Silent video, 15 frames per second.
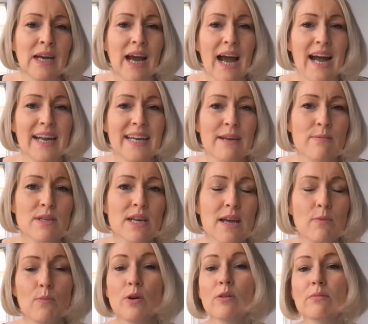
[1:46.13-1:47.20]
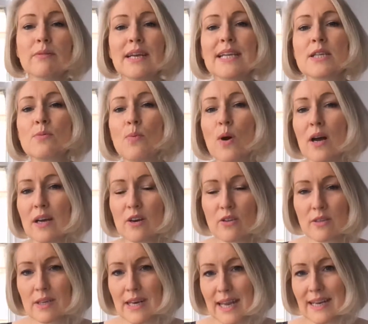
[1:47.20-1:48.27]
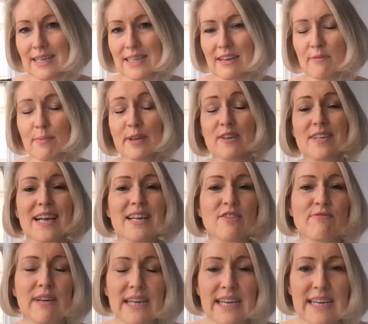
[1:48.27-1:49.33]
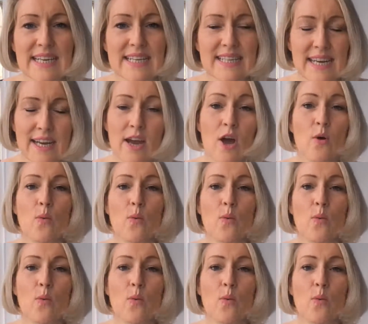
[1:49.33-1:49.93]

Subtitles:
And he was like, well, let's work on the negative, because that's really easy.